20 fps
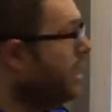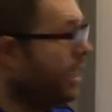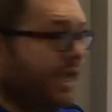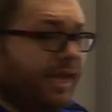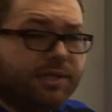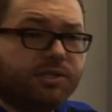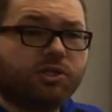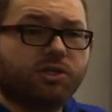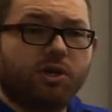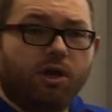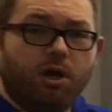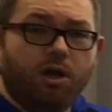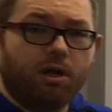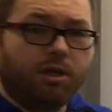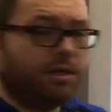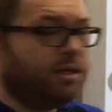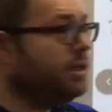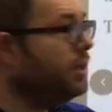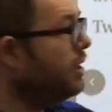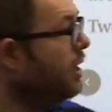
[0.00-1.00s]
It's
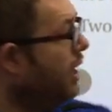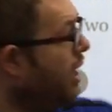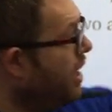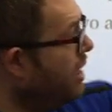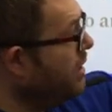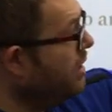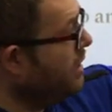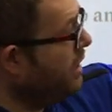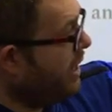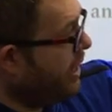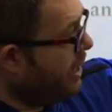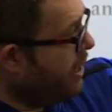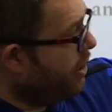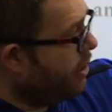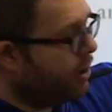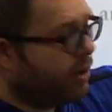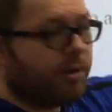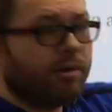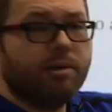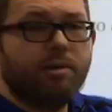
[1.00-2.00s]
called a
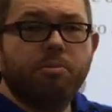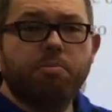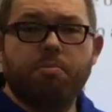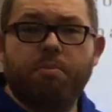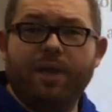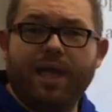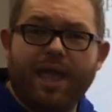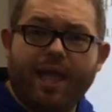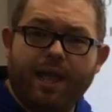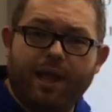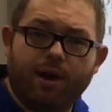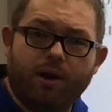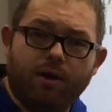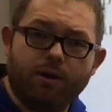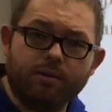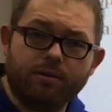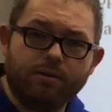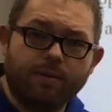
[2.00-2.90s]
linear pair.